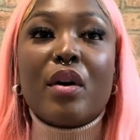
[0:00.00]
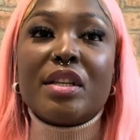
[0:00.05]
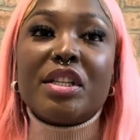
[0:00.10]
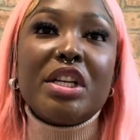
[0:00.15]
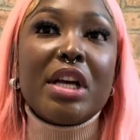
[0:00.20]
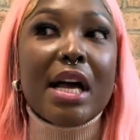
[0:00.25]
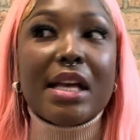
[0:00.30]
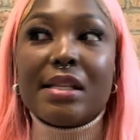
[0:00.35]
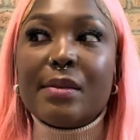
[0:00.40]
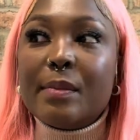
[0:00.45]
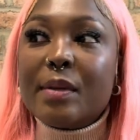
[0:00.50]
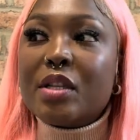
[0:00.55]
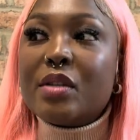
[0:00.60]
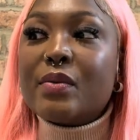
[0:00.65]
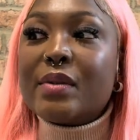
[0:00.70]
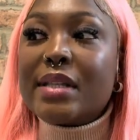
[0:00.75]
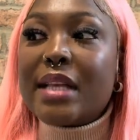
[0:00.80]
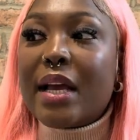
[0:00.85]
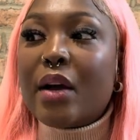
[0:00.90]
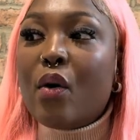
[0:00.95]
she asked me, she was
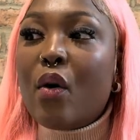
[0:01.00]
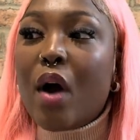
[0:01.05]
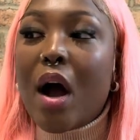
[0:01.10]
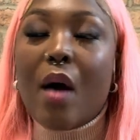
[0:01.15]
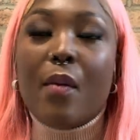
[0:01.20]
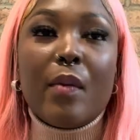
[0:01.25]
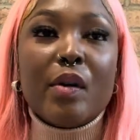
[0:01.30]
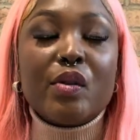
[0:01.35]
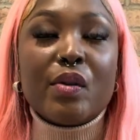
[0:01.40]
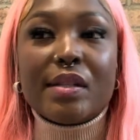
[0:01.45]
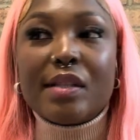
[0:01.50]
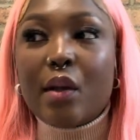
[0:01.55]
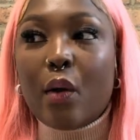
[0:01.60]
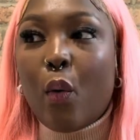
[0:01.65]
like, oh, how much was the